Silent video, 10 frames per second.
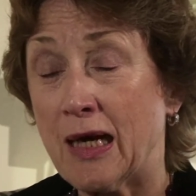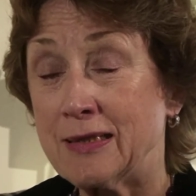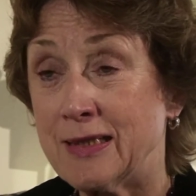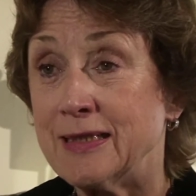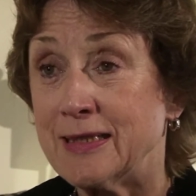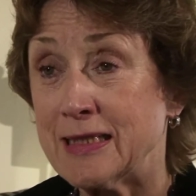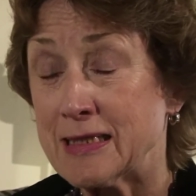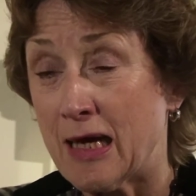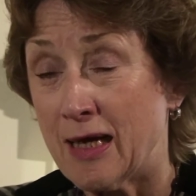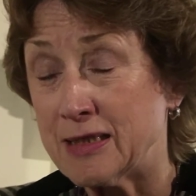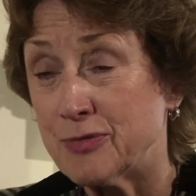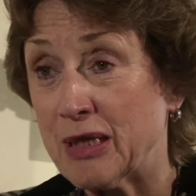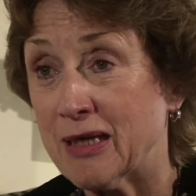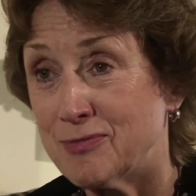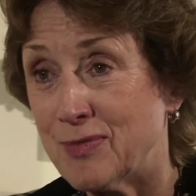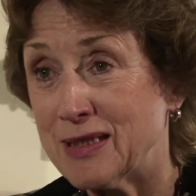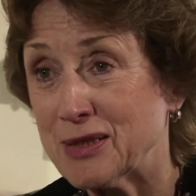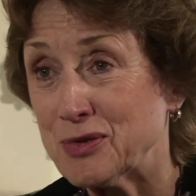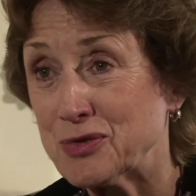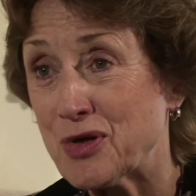I didn't design to become
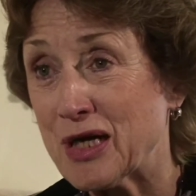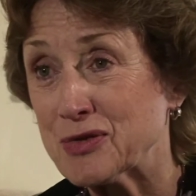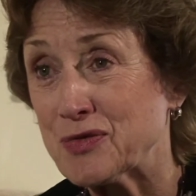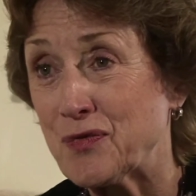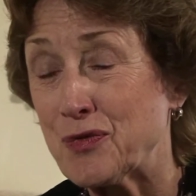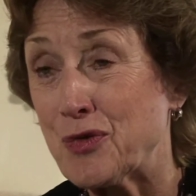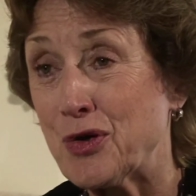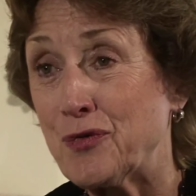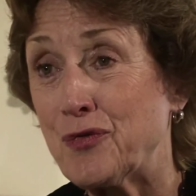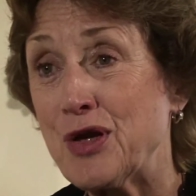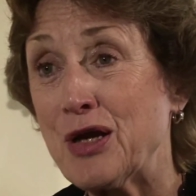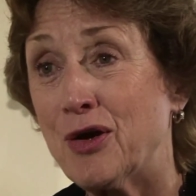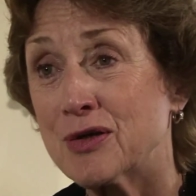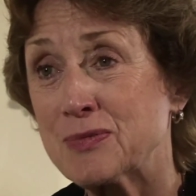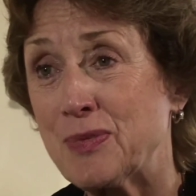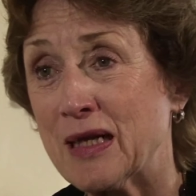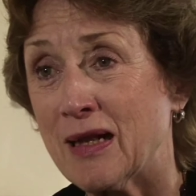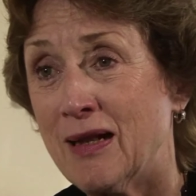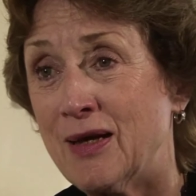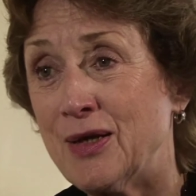medical director of the Royal Free Hospital,